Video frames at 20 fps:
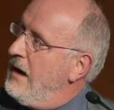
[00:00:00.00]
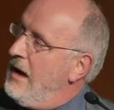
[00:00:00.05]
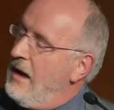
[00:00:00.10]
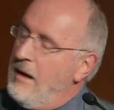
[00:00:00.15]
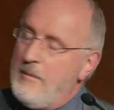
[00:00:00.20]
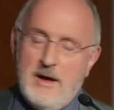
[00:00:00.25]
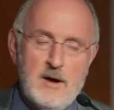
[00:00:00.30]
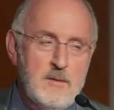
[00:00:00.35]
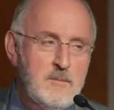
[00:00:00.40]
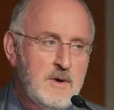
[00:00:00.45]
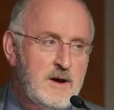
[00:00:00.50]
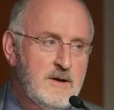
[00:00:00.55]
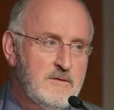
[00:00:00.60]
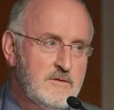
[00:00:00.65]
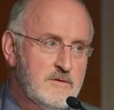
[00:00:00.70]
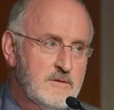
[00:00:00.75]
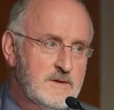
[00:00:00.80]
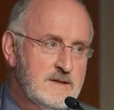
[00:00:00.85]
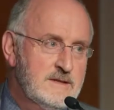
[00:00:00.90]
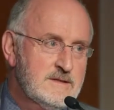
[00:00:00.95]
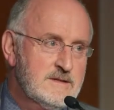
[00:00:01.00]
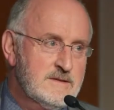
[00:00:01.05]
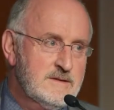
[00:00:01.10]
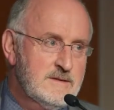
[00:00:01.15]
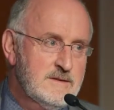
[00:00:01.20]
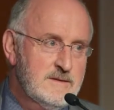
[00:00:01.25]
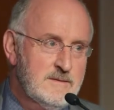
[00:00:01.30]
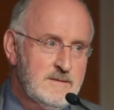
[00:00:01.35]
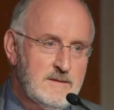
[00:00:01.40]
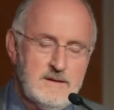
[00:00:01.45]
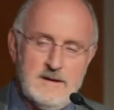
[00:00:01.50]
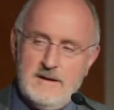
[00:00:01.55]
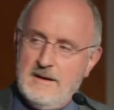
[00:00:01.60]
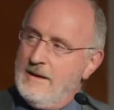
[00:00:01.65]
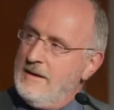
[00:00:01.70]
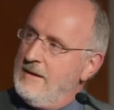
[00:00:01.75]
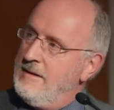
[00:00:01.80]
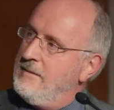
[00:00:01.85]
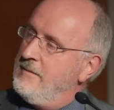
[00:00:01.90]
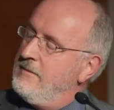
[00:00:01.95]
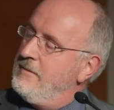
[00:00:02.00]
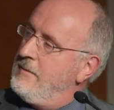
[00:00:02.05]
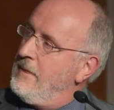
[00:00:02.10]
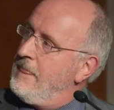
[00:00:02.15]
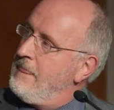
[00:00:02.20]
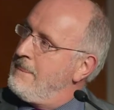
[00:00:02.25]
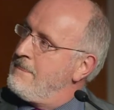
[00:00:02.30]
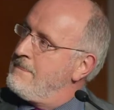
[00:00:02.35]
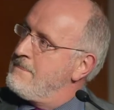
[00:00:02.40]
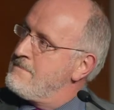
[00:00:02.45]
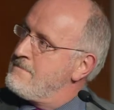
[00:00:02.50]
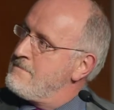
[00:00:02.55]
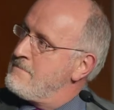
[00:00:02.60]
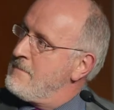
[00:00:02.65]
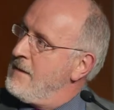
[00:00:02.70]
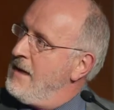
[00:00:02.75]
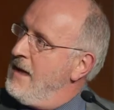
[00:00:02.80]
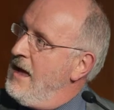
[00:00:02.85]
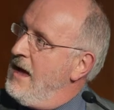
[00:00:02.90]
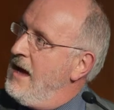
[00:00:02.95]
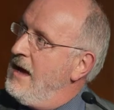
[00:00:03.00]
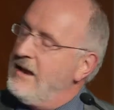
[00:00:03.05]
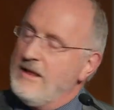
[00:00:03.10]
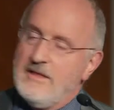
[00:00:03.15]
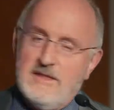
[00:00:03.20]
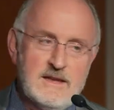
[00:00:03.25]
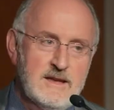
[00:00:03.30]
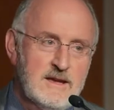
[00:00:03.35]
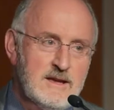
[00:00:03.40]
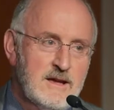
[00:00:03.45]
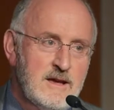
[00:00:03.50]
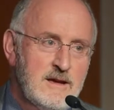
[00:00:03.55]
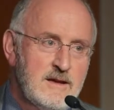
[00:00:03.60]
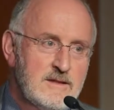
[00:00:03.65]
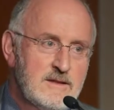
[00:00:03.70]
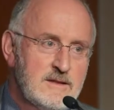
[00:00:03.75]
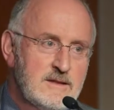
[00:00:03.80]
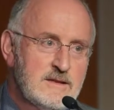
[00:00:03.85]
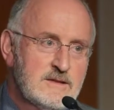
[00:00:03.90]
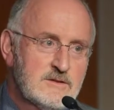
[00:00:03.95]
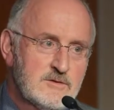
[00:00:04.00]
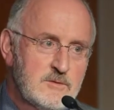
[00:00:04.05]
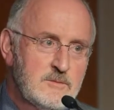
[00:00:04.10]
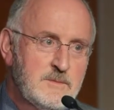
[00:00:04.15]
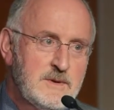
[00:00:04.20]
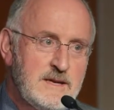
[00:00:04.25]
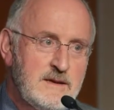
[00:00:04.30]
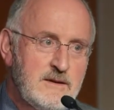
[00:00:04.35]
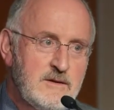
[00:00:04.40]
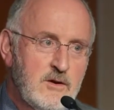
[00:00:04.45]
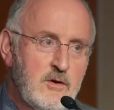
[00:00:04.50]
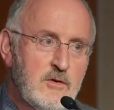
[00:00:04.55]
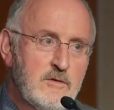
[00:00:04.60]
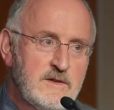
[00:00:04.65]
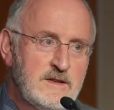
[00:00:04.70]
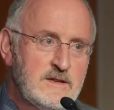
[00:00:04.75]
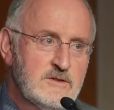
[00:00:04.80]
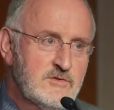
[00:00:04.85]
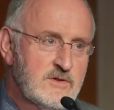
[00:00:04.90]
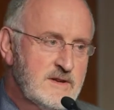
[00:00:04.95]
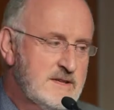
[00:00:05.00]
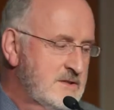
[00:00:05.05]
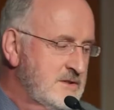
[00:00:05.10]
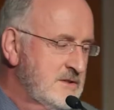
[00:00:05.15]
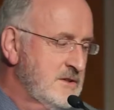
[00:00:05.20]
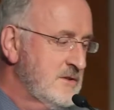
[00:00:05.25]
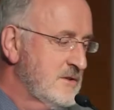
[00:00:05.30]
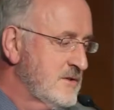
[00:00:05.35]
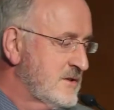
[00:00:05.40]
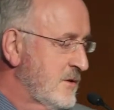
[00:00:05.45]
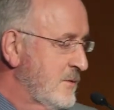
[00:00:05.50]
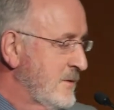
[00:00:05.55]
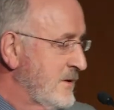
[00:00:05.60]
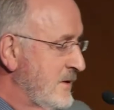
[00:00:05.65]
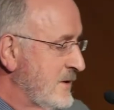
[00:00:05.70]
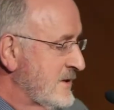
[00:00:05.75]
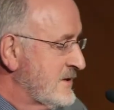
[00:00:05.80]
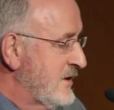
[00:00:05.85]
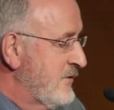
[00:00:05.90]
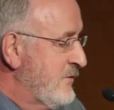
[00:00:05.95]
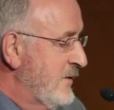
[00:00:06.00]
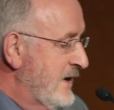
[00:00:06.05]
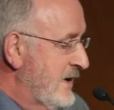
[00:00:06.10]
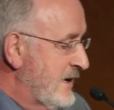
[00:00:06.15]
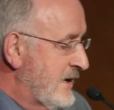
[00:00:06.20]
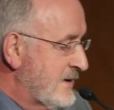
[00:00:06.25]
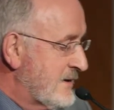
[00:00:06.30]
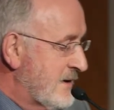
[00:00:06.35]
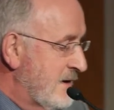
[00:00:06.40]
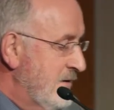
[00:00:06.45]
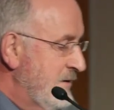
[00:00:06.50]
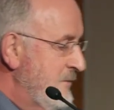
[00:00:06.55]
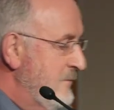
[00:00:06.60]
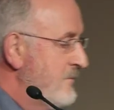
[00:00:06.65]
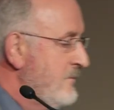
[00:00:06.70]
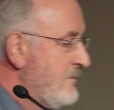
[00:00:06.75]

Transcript: about mindfulness, and I think this will be of interest to you, so we'll see if we can get it to go.